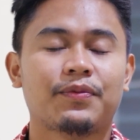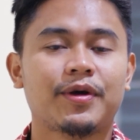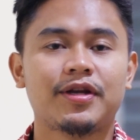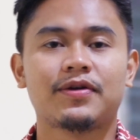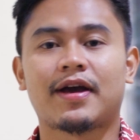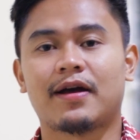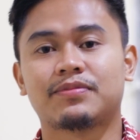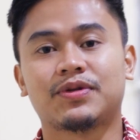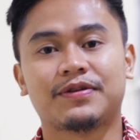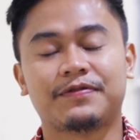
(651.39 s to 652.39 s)
when you
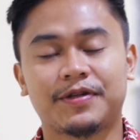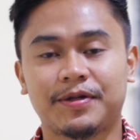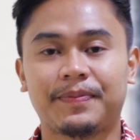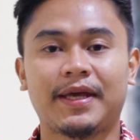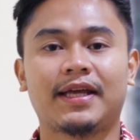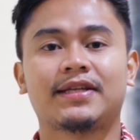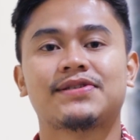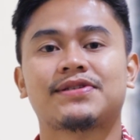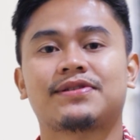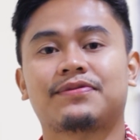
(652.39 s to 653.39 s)
come to the
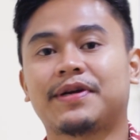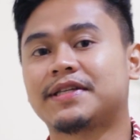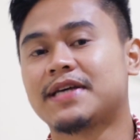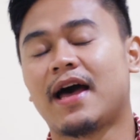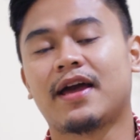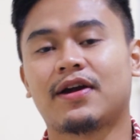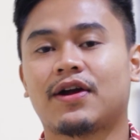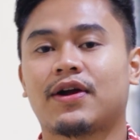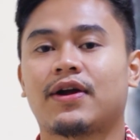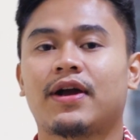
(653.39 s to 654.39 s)
Philippines to
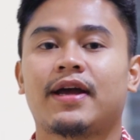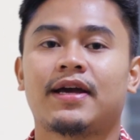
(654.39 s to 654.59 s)
retire